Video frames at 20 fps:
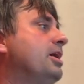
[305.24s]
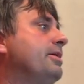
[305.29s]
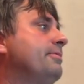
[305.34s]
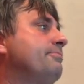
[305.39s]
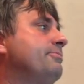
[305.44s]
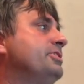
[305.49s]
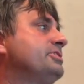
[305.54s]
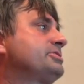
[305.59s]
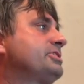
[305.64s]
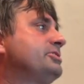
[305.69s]

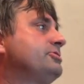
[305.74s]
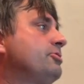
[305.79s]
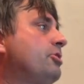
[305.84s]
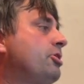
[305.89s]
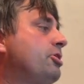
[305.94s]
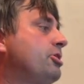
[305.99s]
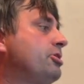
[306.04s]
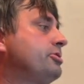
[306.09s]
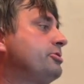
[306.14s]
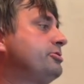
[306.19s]
This
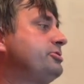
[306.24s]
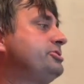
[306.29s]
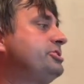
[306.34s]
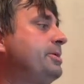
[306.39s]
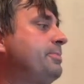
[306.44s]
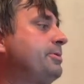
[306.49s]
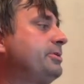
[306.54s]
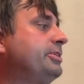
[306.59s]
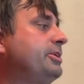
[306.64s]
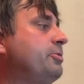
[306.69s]
guitar,
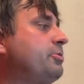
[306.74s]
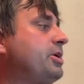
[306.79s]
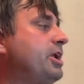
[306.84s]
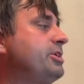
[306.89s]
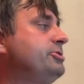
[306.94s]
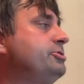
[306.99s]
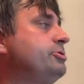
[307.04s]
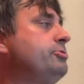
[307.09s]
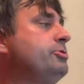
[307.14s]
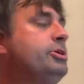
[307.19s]
typically when I
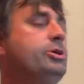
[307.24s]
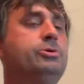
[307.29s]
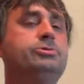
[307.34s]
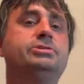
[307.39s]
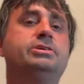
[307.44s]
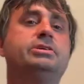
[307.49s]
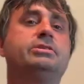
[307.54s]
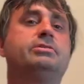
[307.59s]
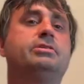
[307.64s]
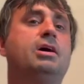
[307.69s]
do use
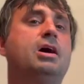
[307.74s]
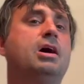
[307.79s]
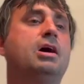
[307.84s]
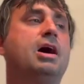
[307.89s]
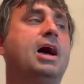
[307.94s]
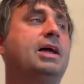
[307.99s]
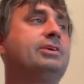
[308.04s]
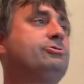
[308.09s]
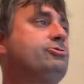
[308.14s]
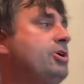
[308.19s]
it,
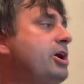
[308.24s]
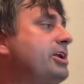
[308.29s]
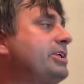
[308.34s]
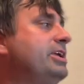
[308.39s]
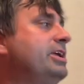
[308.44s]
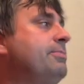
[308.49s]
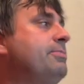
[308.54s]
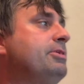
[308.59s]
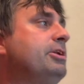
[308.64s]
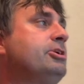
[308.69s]
I try to
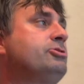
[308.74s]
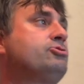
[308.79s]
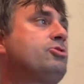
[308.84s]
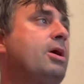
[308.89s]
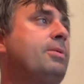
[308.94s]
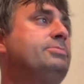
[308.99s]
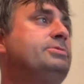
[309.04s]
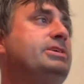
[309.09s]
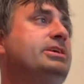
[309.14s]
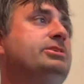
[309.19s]
keep it in a
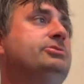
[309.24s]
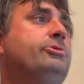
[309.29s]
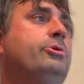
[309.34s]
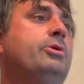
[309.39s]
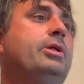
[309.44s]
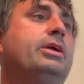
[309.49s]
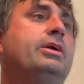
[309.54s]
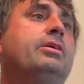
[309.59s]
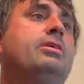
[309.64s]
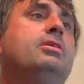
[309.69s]
drop D
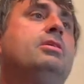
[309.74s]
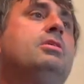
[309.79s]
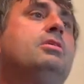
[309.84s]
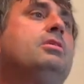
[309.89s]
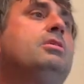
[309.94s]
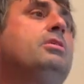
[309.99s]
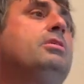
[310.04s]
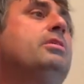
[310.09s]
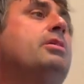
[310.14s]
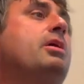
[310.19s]
tuning.
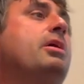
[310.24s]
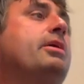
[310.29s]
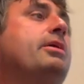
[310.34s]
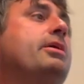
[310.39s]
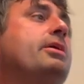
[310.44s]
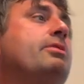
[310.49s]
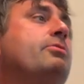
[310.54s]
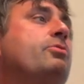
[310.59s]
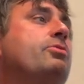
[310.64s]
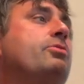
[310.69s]

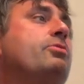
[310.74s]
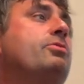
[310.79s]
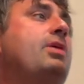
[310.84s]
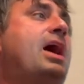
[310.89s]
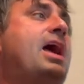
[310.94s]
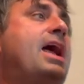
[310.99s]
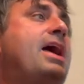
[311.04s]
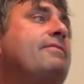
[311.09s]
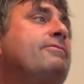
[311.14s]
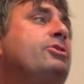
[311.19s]
I
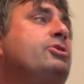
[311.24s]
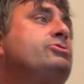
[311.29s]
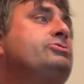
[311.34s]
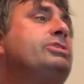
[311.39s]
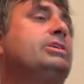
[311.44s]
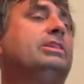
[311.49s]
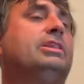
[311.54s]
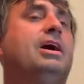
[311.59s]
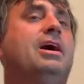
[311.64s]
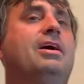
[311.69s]
have used
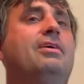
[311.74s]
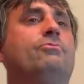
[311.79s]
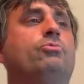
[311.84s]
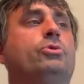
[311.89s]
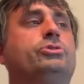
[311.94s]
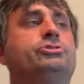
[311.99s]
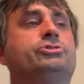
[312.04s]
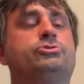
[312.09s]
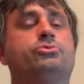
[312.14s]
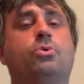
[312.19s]
it live
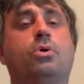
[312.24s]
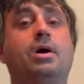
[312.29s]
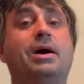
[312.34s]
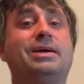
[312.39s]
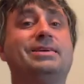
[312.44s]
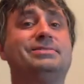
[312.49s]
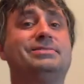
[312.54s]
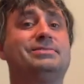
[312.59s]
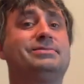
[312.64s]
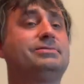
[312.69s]
once or
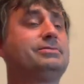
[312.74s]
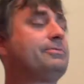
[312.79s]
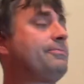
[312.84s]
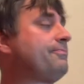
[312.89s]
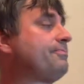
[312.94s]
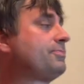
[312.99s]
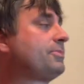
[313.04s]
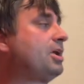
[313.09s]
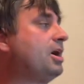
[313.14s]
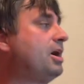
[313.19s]
twice.
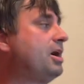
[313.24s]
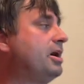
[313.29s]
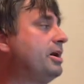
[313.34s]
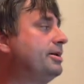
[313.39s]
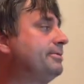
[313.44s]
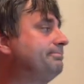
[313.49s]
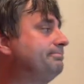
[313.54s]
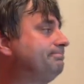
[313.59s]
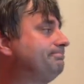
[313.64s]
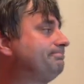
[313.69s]

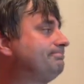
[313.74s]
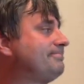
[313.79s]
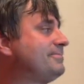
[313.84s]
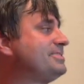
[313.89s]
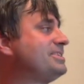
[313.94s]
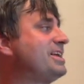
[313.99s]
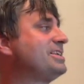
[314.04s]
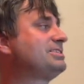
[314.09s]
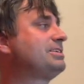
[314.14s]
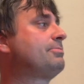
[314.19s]

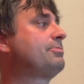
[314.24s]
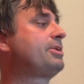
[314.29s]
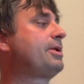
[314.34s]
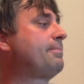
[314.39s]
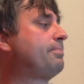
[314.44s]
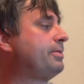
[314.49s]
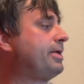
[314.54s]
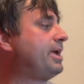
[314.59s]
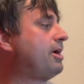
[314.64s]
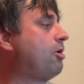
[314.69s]
It's not something that I
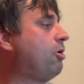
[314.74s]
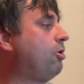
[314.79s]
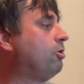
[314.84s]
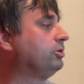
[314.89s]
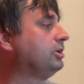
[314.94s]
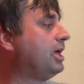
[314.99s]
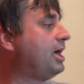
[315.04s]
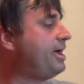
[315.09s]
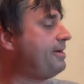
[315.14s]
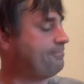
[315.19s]
play a whole
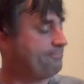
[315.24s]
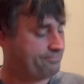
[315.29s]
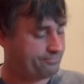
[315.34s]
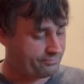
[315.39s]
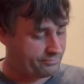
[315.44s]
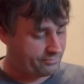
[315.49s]
lot.